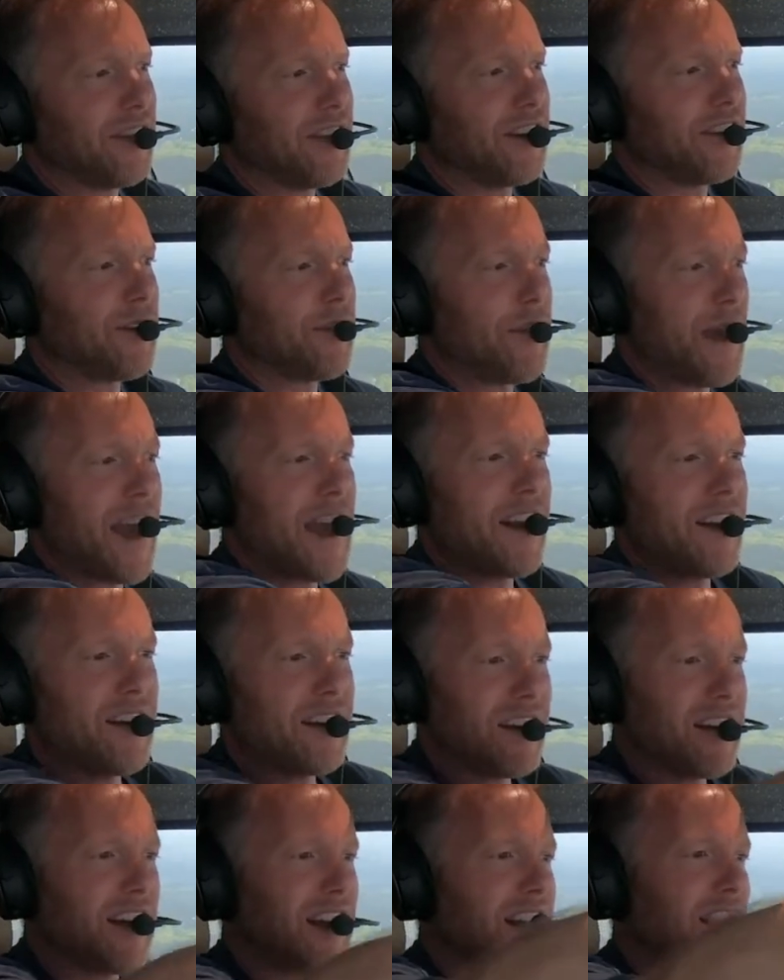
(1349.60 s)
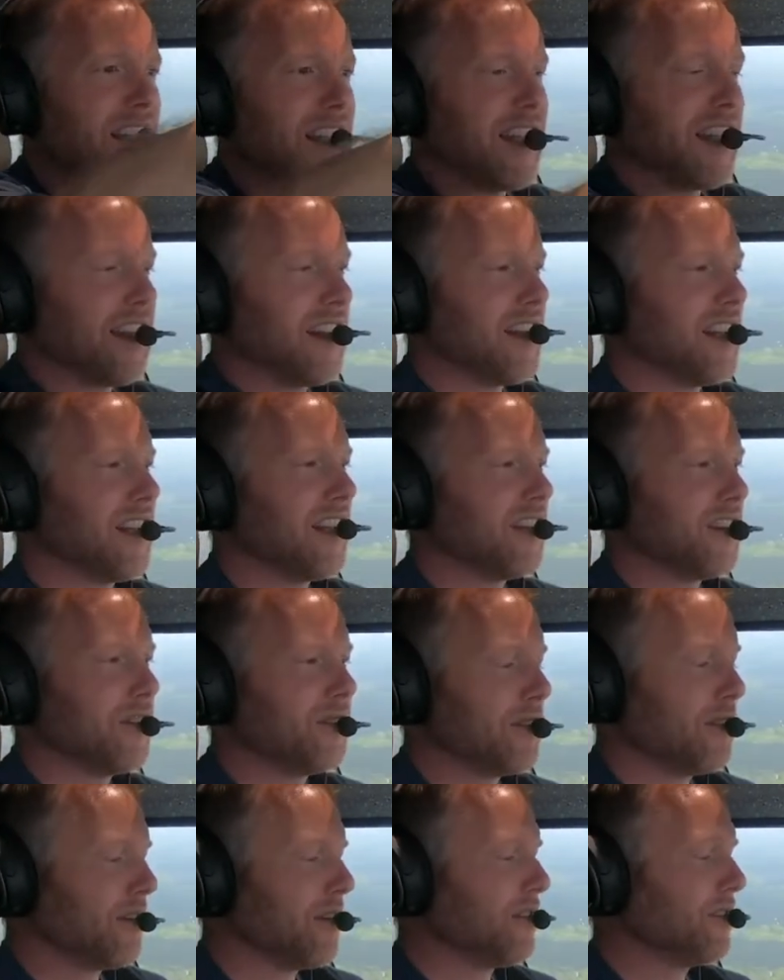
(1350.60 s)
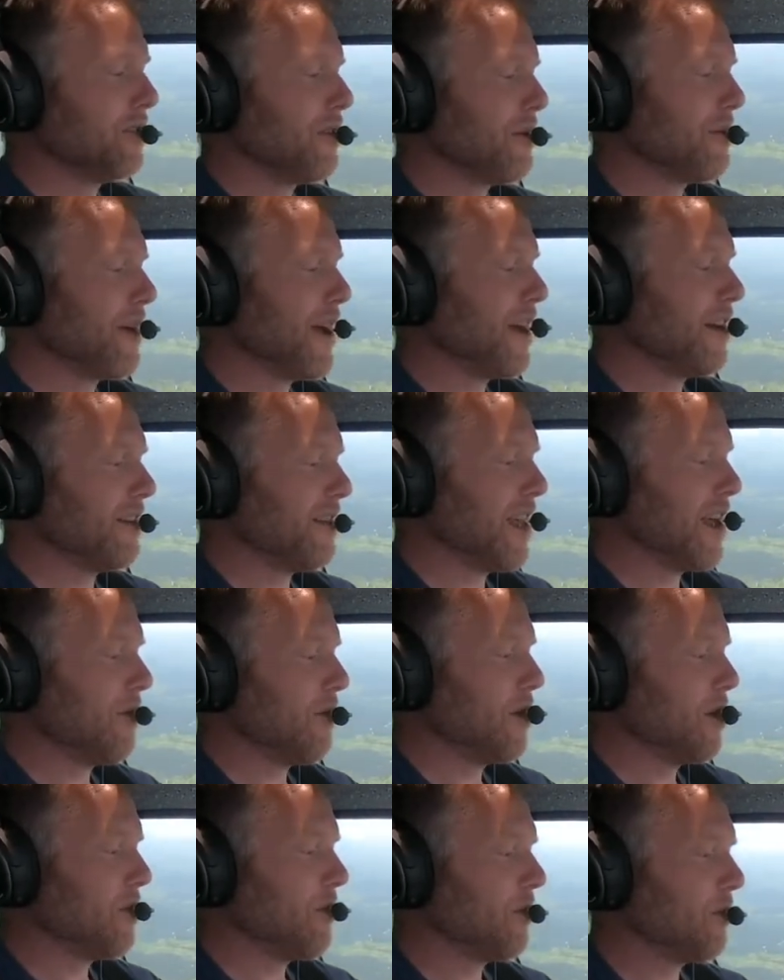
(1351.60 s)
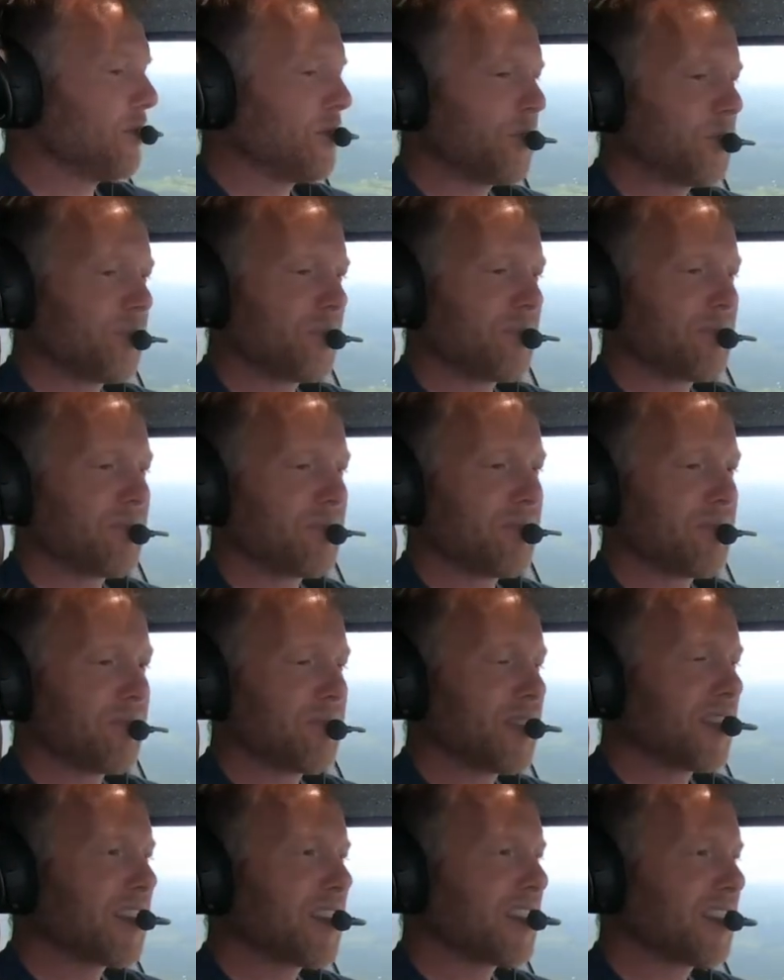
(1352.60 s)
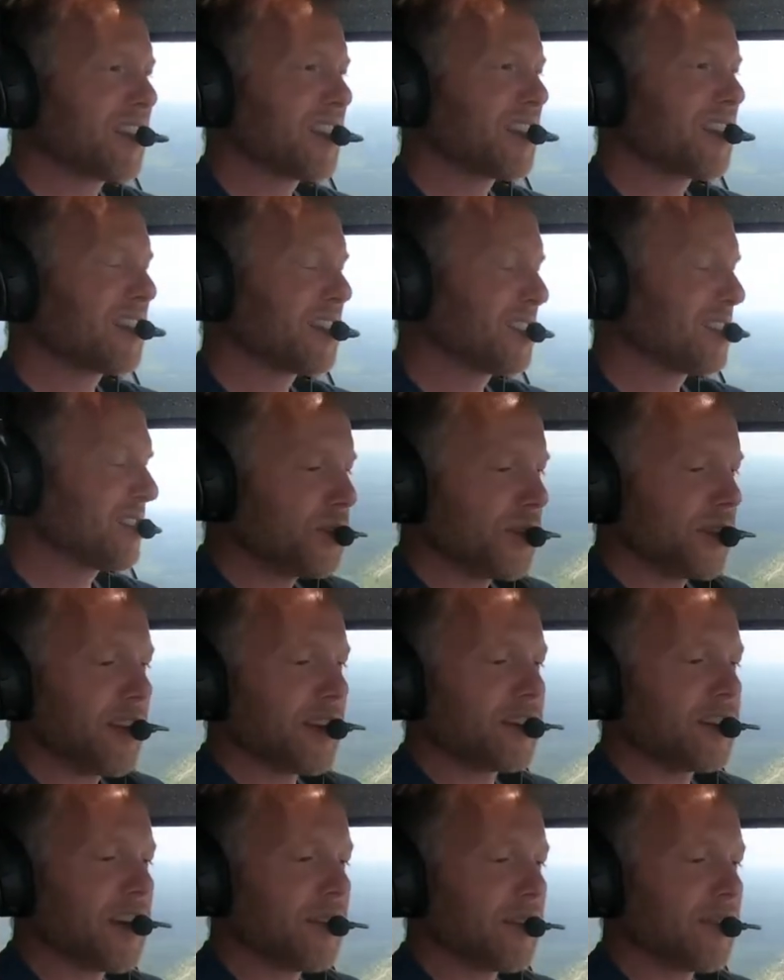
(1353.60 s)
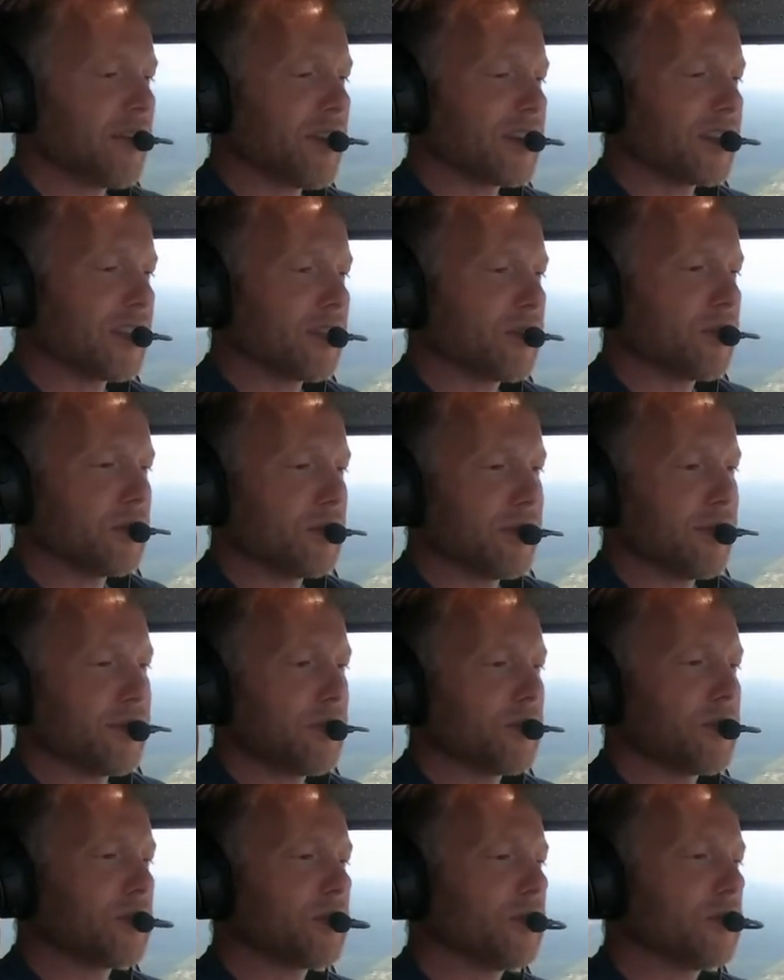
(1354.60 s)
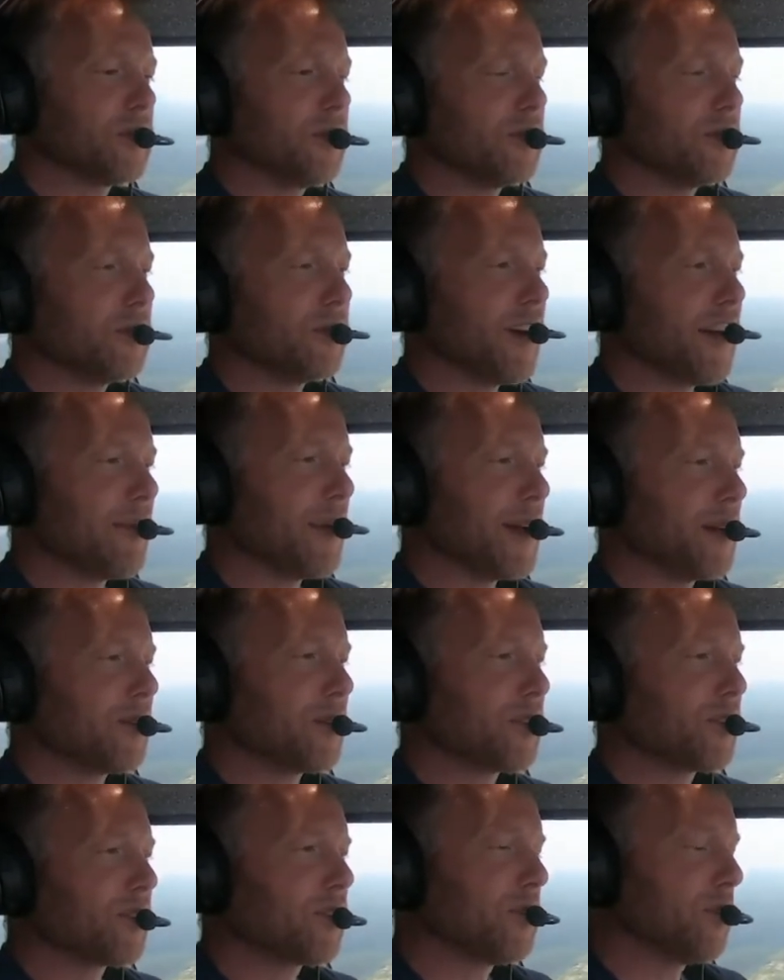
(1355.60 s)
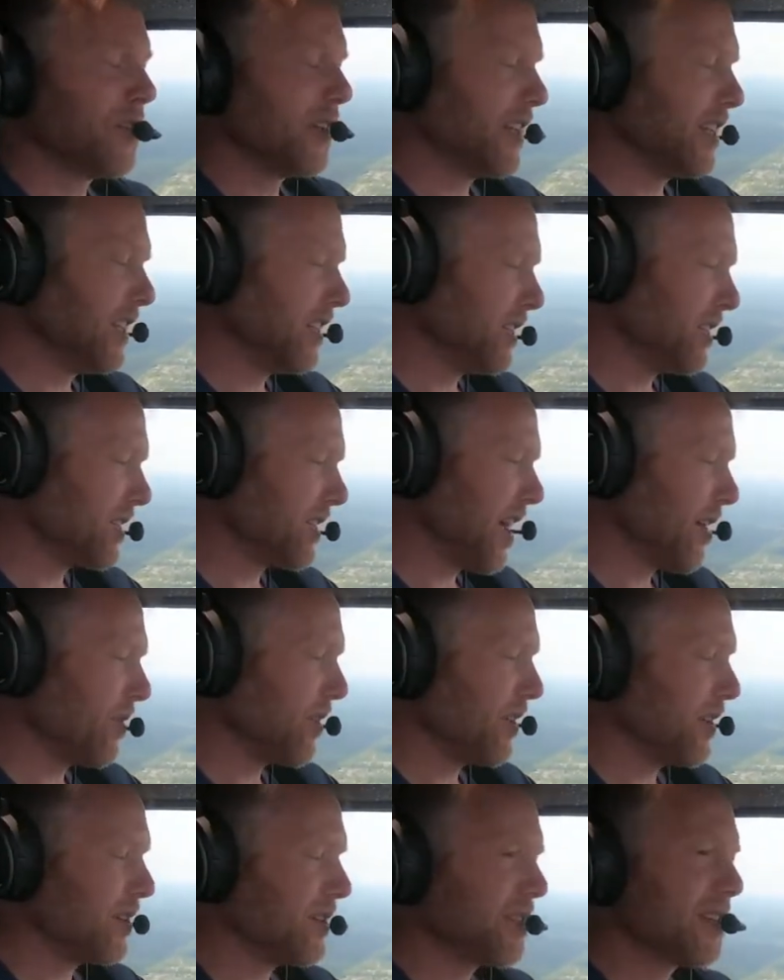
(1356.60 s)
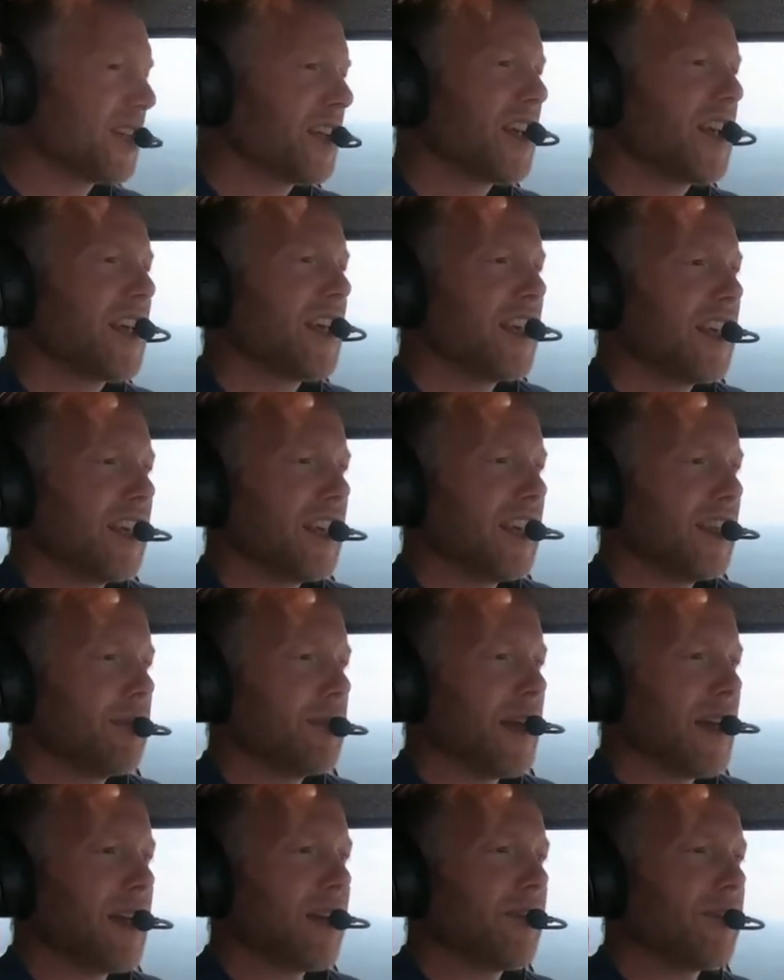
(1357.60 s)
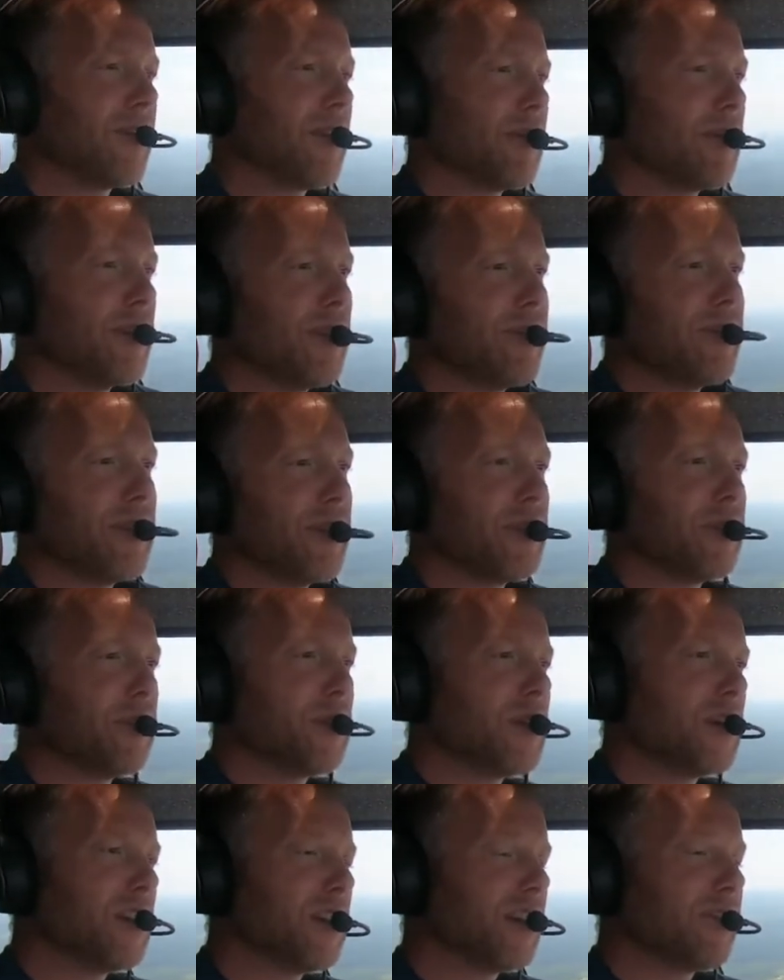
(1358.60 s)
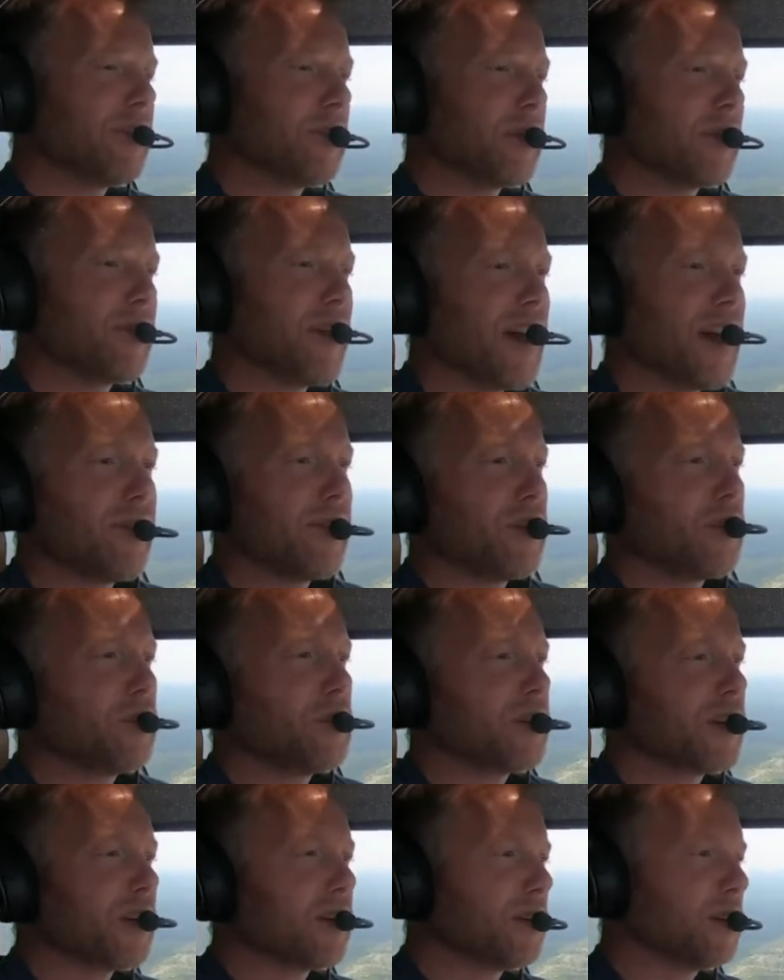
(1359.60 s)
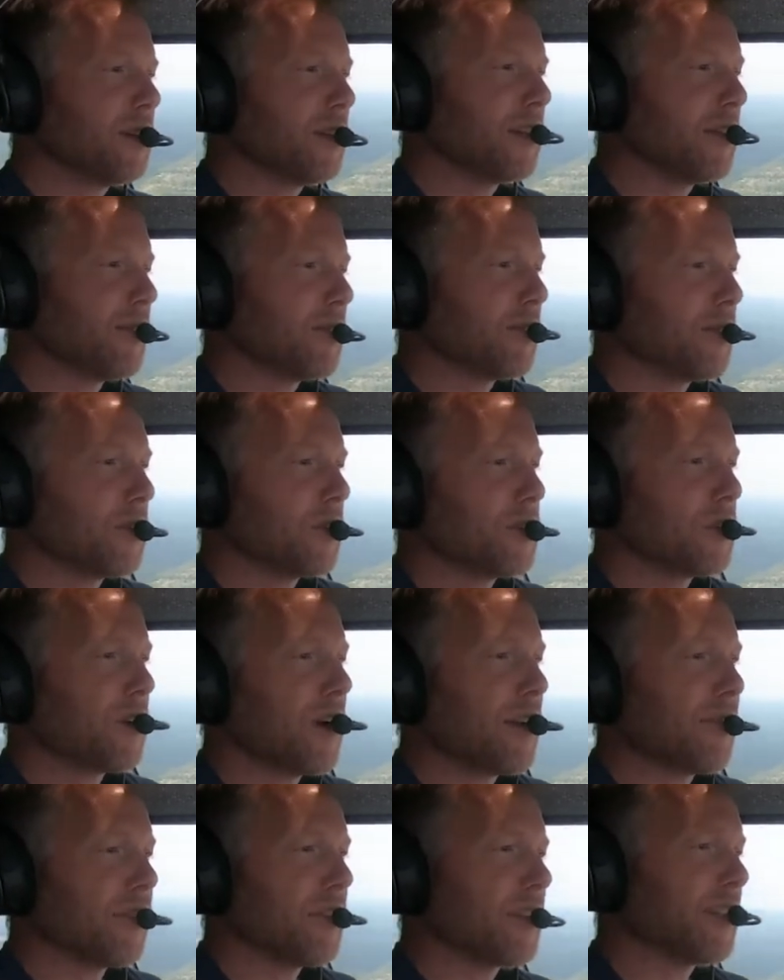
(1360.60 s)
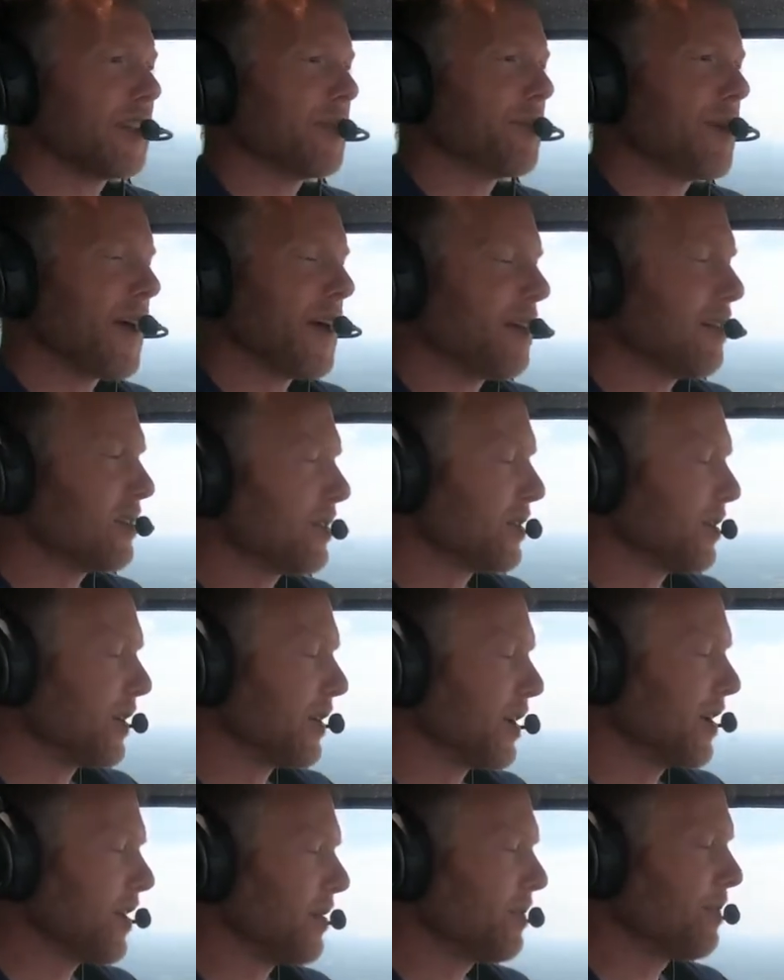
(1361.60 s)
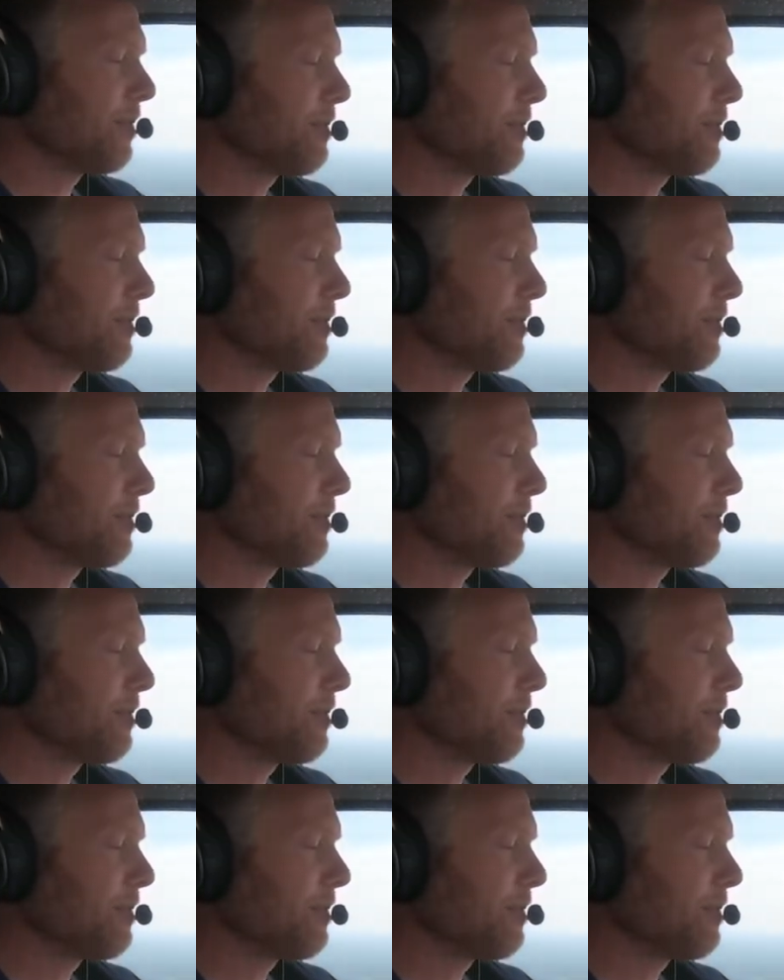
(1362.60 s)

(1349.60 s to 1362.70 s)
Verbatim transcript: enter the pattern, and uh, do, our, do our pattern that way. Okay. Twin County traffic, flight design 234 Zulu, 5 miles to the east, southeast inbound for a midfield left 45 20, looking for traffic in pattern, Lane County.